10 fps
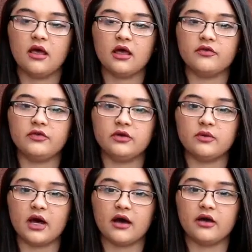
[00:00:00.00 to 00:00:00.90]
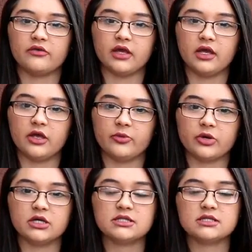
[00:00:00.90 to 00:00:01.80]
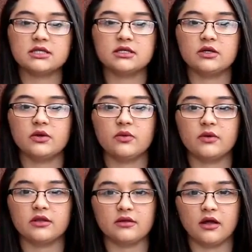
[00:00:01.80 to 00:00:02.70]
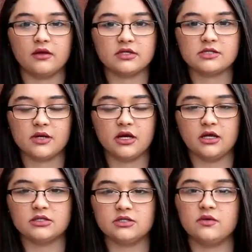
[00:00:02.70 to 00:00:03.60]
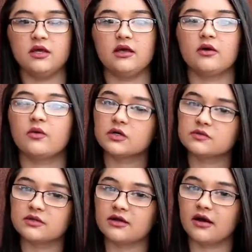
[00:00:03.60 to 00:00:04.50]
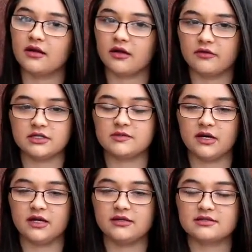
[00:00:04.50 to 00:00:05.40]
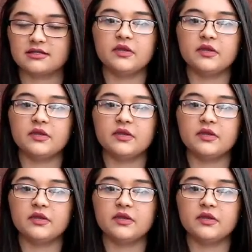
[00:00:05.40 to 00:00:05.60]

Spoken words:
If you have a person with a lot of experience, you can get a horse with not a lot of experience.